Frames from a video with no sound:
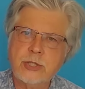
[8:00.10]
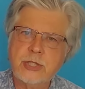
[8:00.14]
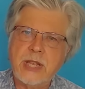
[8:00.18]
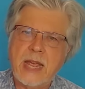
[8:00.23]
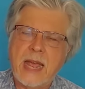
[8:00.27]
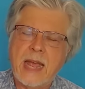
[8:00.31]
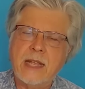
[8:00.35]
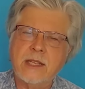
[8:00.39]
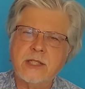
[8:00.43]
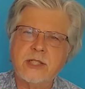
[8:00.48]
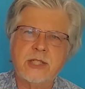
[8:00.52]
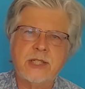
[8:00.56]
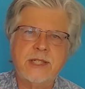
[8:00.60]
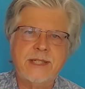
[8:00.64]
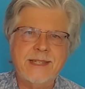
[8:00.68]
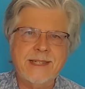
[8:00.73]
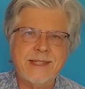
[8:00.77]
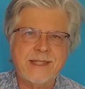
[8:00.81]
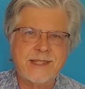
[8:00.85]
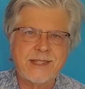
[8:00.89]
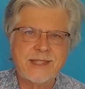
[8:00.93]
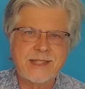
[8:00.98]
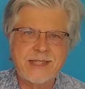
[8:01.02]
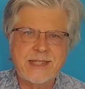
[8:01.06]
as
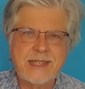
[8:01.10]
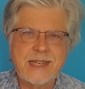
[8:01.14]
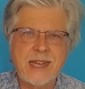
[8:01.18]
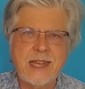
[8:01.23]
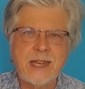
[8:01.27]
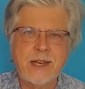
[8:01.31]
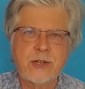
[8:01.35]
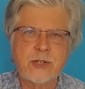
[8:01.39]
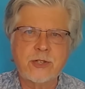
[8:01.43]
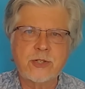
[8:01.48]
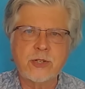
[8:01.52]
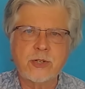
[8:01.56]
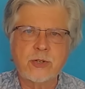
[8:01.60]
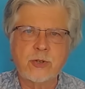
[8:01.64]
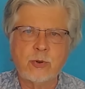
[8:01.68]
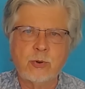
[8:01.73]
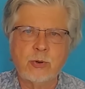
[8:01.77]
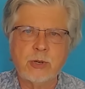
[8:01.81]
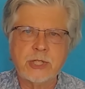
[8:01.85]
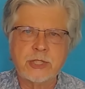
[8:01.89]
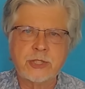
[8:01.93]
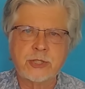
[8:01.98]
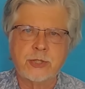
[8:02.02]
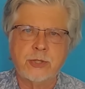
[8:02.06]
distinct
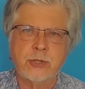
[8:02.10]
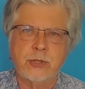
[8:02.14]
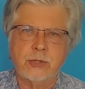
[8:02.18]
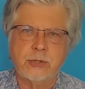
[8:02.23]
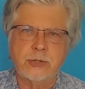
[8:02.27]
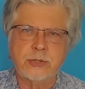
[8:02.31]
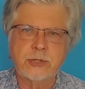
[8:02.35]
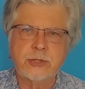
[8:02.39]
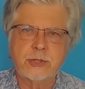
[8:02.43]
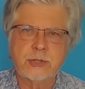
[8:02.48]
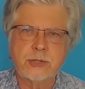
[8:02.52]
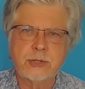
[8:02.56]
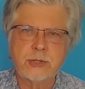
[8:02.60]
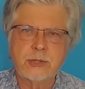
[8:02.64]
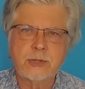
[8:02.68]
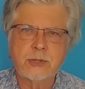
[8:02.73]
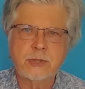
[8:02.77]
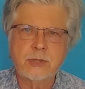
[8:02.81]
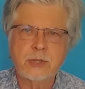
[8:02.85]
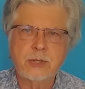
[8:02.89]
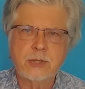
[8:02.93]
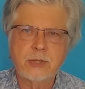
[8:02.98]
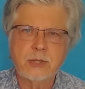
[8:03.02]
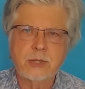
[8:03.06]
crystals,
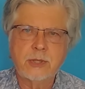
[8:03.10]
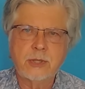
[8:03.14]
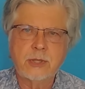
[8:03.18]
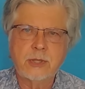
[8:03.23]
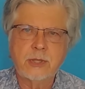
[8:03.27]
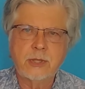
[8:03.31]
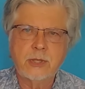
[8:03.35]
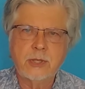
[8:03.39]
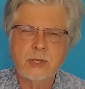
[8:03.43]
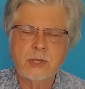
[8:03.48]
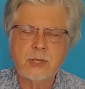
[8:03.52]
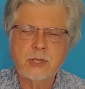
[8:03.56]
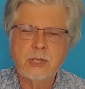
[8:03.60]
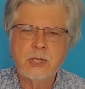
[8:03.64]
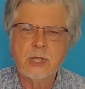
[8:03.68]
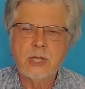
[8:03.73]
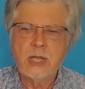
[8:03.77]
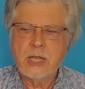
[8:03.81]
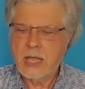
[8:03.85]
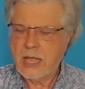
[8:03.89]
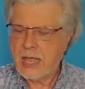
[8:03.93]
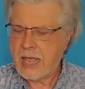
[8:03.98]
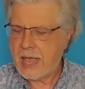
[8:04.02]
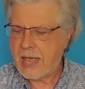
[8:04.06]

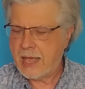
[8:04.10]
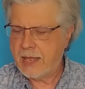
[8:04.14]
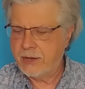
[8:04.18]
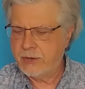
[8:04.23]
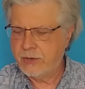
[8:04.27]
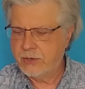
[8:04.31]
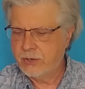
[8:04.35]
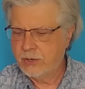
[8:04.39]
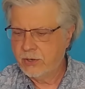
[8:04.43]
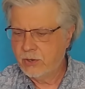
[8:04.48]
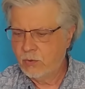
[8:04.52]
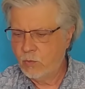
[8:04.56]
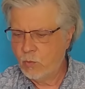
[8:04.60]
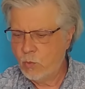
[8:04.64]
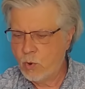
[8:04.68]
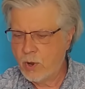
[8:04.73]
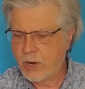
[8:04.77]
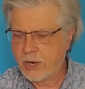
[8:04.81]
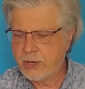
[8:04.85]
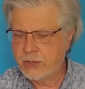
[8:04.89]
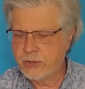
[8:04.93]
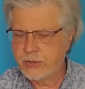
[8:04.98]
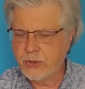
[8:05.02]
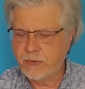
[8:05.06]
and
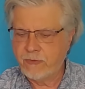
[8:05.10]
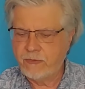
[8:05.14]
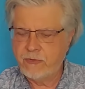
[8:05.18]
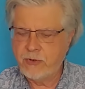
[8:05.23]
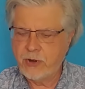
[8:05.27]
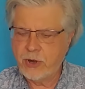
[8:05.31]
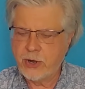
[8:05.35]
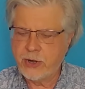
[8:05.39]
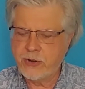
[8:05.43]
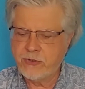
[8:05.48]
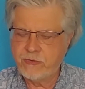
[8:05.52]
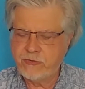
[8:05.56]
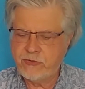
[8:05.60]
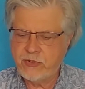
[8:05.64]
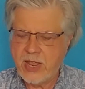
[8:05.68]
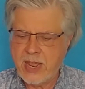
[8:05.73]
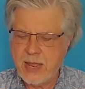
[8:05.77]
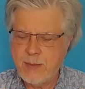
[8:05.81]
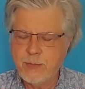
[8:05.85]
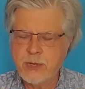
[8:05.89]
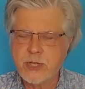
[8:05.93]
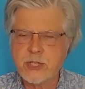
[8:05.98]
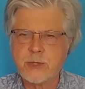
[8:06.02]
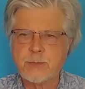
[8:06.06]
one of the very
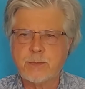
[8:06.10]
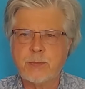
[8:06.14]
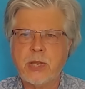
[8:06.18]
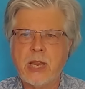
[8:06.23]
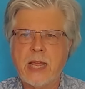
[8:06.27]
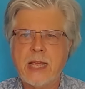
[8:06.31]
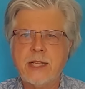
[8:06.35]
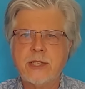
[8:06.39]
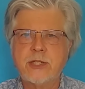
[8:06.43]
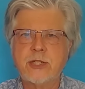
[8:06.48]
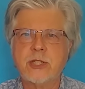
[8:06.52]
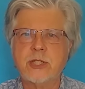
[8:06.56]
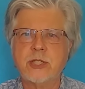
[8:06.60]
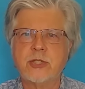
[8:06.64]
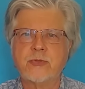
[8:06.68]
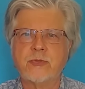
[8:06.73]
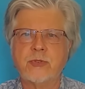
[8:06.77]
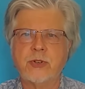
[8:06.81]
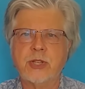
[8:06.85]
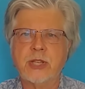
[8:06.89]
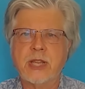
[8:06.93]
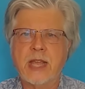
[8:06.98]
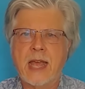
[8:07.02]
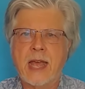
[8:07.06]
famous places
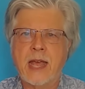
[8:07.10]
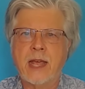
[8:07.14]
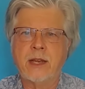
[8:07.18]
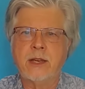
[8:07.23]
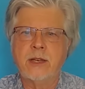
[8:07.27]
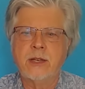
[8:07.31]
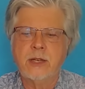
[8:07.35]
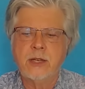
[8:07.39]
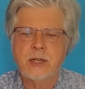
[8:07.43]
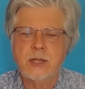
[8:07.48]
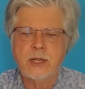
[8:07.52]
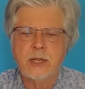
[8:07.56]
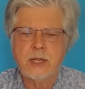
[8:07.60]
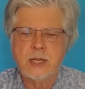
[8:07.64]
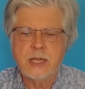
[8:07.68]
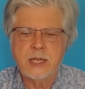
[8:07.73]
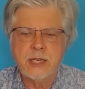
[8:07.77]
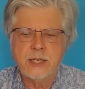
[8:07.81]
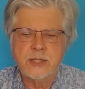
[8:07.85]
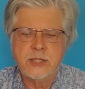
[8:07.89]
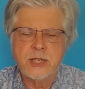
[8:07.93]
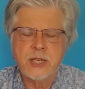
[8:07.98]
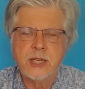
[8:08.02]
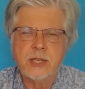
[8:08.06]
for that
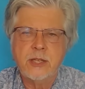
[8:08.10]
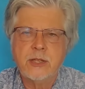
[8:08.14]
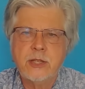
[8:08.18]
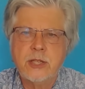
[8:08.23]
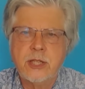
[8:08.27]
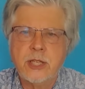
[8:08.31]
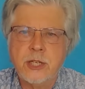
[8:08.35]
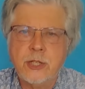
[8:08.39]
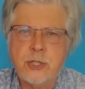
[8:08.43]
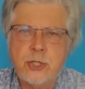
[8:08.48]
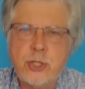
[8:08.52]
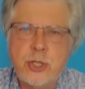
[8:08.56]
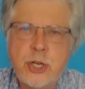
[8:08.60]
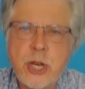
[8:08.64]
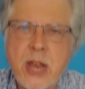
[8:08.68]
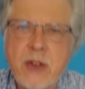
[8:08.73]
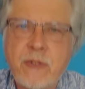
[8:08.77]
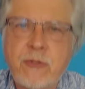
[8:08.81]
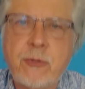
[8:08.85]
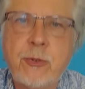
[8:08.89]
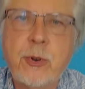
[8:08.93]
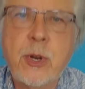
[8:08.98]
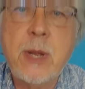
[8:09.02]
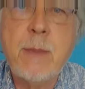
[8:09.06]
is in the
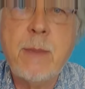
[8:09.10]
Jeffrey